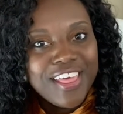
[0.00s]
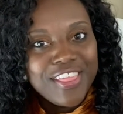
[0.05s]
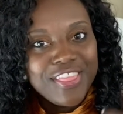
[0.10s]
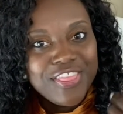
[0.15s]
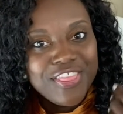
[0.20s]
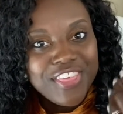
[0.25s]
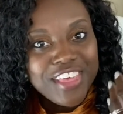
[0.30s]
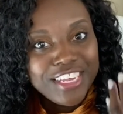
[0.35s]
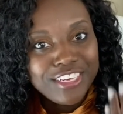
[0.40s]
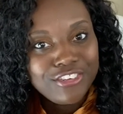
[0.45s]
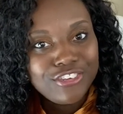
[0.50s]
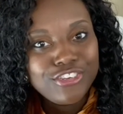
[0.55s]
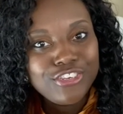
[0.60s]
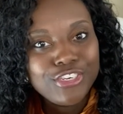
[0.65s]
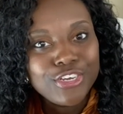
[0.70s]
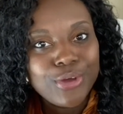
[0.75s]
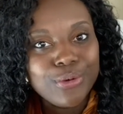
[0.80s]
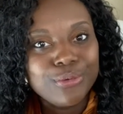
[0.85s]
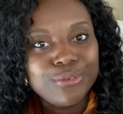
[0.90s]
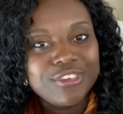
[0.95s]
this
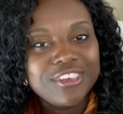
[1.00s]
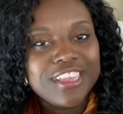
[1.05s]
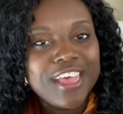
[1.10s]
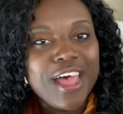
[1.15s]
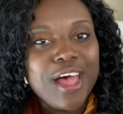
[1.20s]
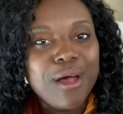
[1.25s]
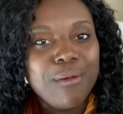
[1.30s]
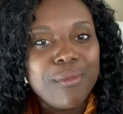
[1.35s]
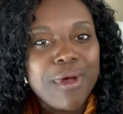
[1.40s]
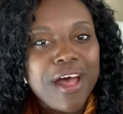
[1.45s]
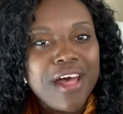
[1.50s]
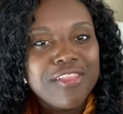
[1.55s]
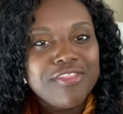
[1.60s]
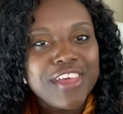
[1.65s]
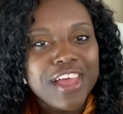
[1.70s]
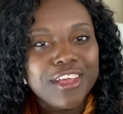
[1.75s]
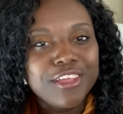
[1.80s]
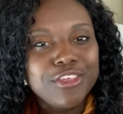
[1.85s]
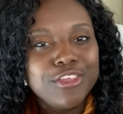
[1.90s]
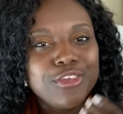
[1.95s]
shows them
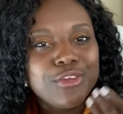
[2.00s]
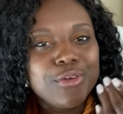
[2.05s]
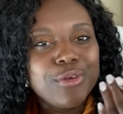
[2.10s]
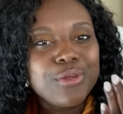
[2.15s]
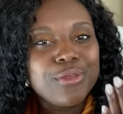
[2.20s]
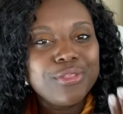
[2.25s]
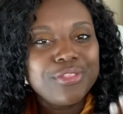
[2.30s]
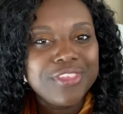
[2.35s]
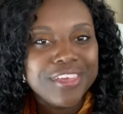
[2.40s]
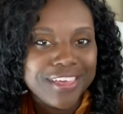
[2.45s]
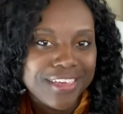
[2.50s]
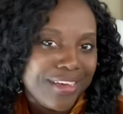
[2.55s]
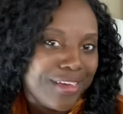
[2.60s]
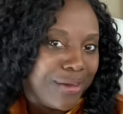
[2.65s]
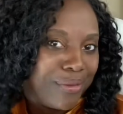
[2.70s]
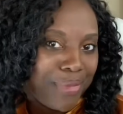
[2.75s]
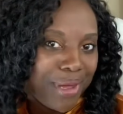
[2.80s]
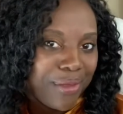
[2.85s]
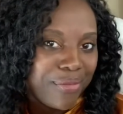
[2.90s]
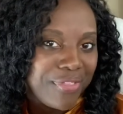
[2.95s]
that you're thinking
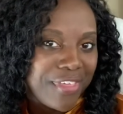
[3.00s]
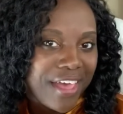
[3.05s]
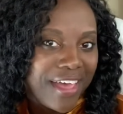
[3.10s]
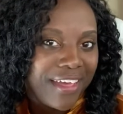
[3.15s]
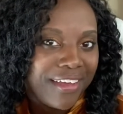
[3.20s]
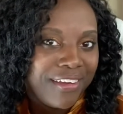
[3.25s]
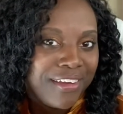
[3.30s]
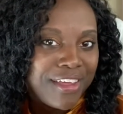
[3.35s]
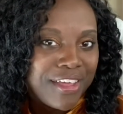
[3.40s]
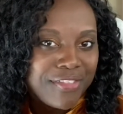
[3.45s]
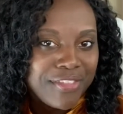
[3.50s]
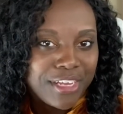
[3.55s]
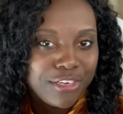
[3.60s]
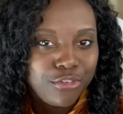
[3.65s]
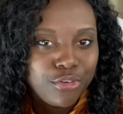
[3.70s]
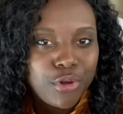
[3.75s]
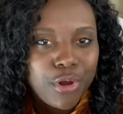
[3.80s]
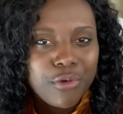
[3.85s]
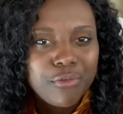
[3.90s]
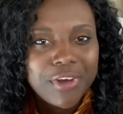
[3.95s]
about that, that
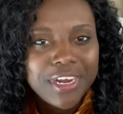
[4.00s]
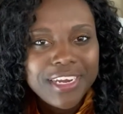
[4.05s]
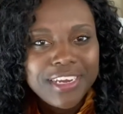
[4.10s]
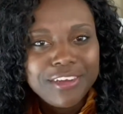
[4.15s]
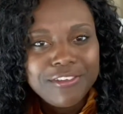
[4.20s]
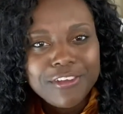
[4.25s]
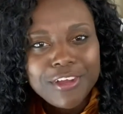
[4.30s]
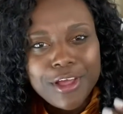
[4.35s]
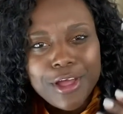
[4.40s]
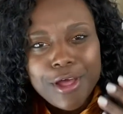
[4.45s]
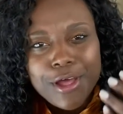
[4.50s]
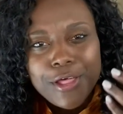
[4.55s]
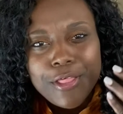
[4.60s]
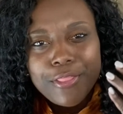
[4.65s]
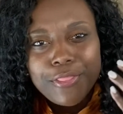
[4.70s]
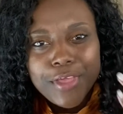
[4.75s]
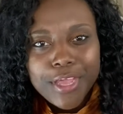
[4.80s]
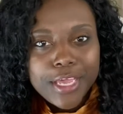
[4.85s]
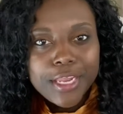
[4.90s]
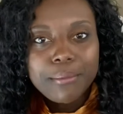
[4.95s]
you're already
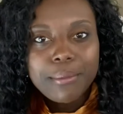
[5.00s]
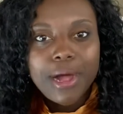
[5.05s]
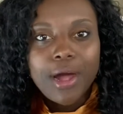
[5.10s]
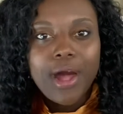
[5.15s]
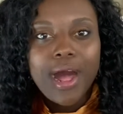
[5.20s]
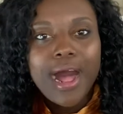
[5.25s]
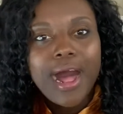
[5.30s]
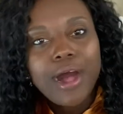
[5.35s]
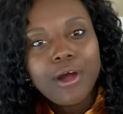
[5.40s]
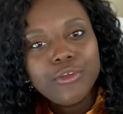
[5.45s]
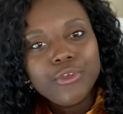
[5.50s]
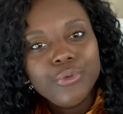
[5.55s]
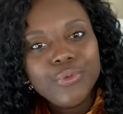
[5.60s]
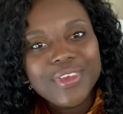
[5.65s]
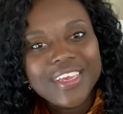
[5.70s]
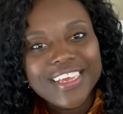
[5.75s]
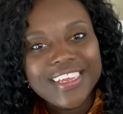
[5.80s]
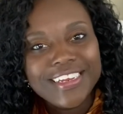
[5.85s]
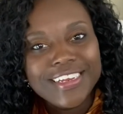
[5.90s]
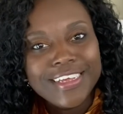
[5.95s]
thinking about how you
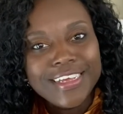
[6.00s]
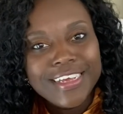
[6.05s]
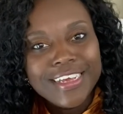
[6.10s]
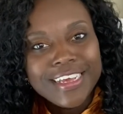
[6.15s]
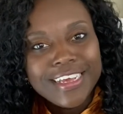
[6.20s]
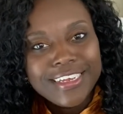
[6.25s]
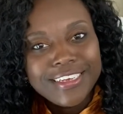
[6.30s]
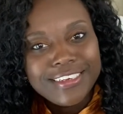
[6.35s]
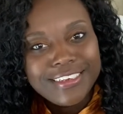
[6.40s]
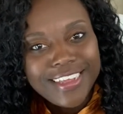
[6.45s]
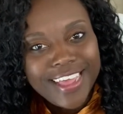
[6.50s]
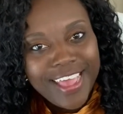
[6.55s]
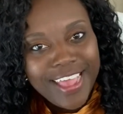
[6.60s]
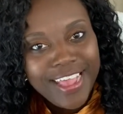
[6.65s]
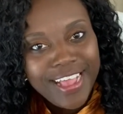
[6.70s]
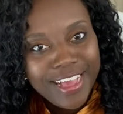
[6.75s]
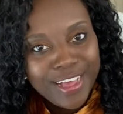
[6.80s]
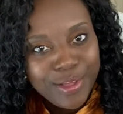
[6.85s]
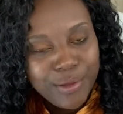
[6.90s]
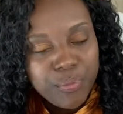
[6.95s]
can
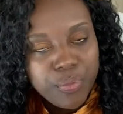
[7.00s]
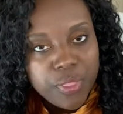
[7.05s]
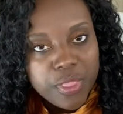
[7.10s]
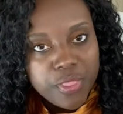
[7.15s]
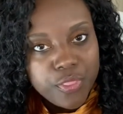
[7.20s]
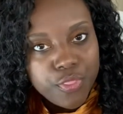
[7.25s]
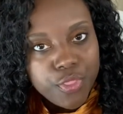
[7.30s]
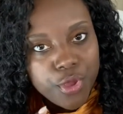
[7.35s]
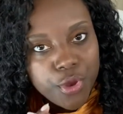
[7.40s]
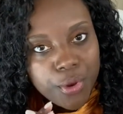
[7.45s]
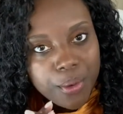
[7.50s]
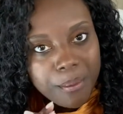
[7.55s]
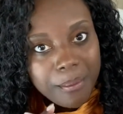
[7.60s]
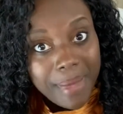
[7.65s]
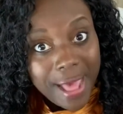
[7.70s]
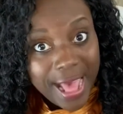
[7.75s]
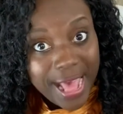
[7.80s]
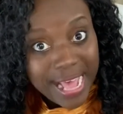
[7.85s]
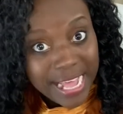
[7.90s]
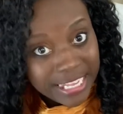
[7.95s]
take their
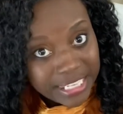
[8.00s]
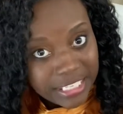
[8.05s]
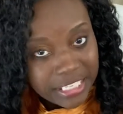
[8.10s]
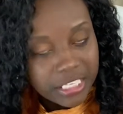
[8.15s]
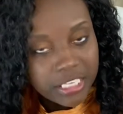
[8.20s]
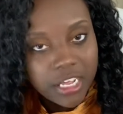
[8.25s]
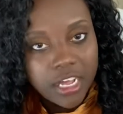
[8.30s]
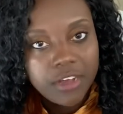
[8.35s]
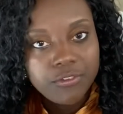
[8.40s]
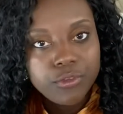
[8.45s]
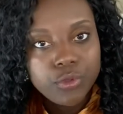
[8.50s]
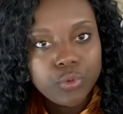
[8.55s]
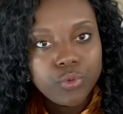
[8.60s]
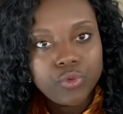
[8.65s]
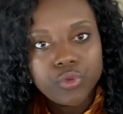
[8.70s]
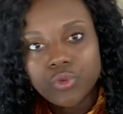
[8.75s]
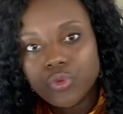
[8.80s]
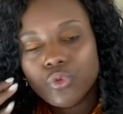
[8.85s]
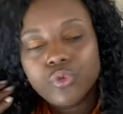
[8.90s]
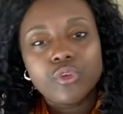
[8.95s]
mass of
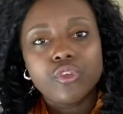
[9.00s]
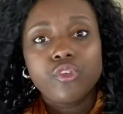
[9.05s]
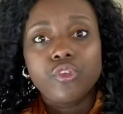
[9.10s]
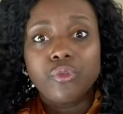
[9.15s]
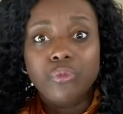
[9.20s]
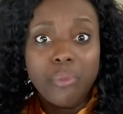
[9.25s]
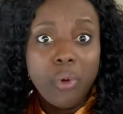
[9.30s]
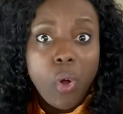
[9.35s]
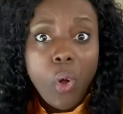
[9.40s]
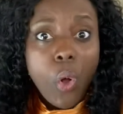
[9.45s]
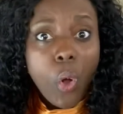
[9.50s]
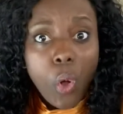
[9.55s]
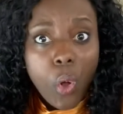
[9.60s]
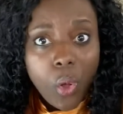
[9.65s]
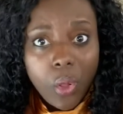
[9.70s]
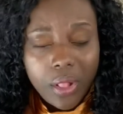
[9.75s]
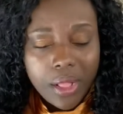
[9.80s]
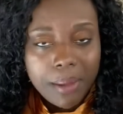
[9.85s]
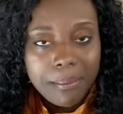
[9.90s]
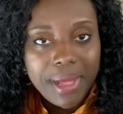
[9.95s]
users or
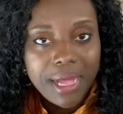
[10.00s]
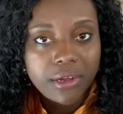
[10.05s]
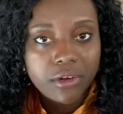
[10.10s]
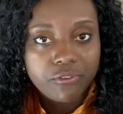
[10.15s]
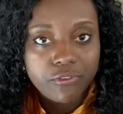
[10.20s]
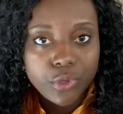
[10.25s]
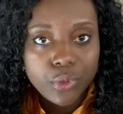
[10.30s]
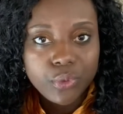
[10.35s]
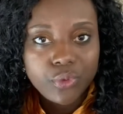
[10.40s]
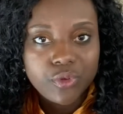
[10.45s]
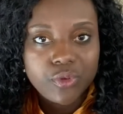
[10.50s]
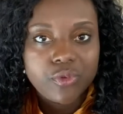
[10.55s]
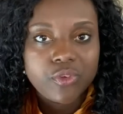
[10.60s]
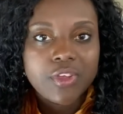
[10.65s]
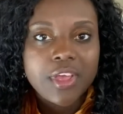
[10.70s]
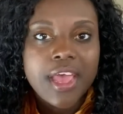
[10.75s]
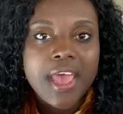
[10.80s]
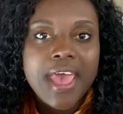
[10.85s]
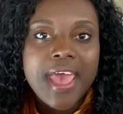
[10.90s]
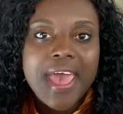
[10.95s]
small amount of users
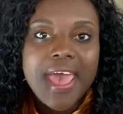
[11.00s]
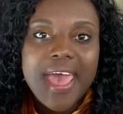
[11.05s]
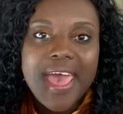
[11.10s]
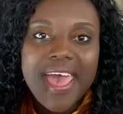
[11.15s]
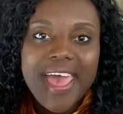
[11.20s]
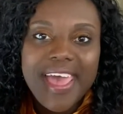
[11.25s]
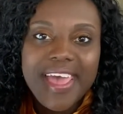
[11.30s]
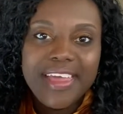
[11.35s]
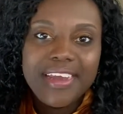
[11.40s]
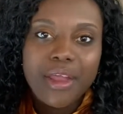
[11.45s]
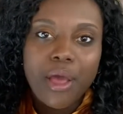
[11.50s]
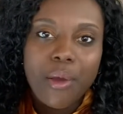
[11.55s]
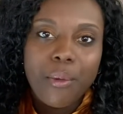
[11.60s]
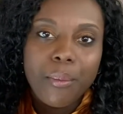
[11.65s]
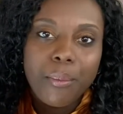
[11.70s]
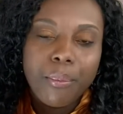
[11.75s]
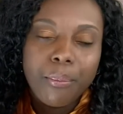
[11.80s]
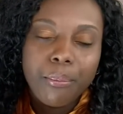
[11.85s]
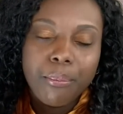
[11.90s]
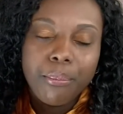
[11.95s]
and
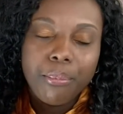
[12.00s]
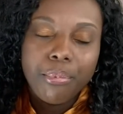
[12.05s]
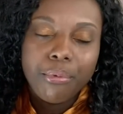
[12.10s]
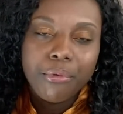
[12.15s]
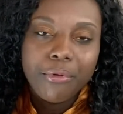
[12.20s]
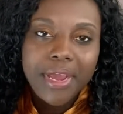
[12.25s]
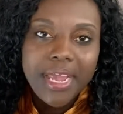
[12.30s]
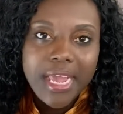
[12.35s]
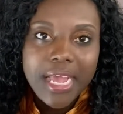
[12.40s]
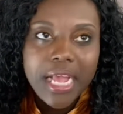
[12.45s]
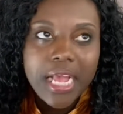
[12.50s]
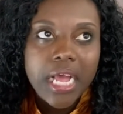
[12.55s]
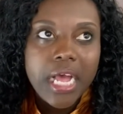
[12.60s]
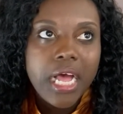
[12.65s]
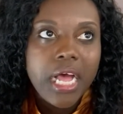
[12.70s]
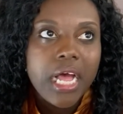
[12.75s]
bring